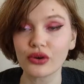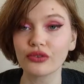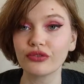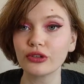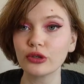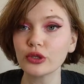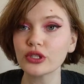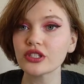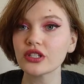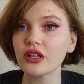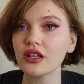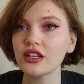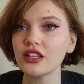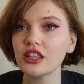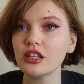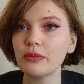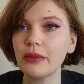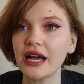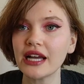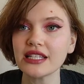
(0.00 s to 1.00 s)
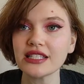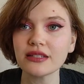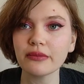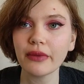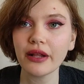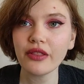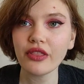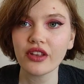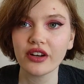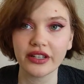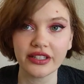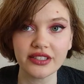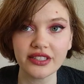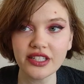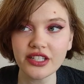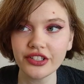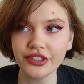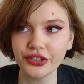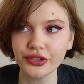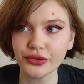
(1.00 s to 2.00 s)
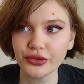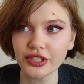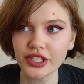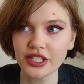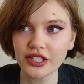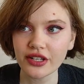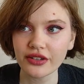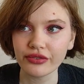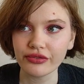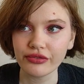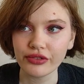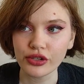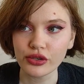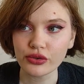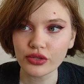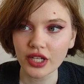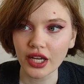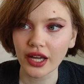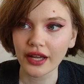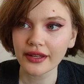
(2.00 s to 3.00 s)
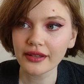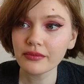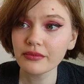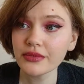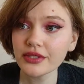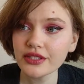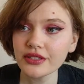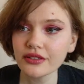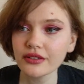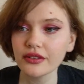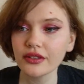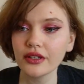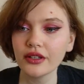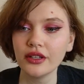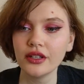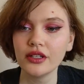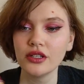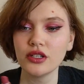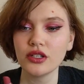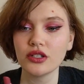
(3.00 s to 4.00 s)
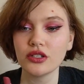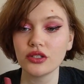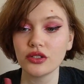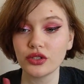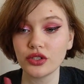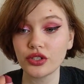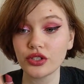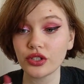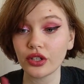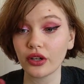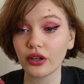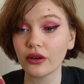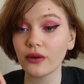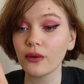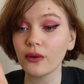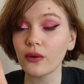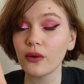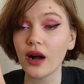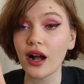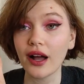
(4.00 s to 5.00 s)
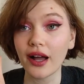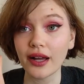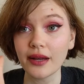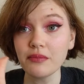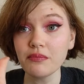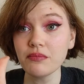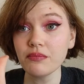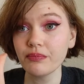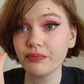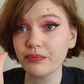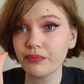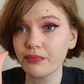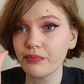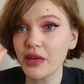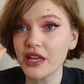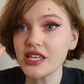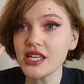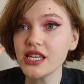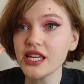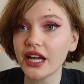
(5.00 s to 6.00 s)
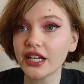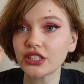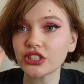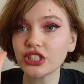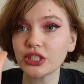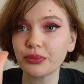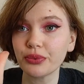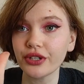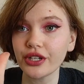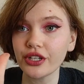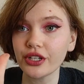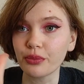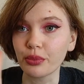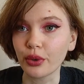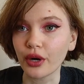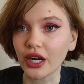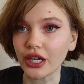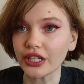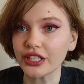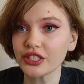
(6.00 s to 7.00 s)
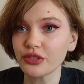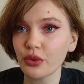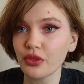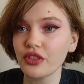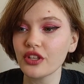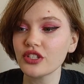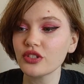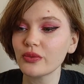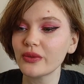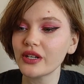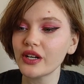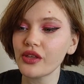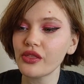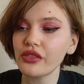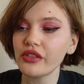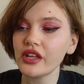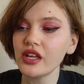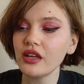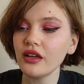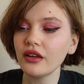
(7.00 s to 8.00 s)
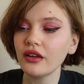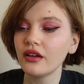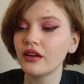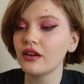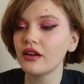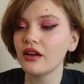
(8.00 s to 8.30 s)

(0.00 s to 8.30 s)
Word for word: to focus on in the past month, and I did use it a few times. So I'm making actually pretty good progress with this one, I think.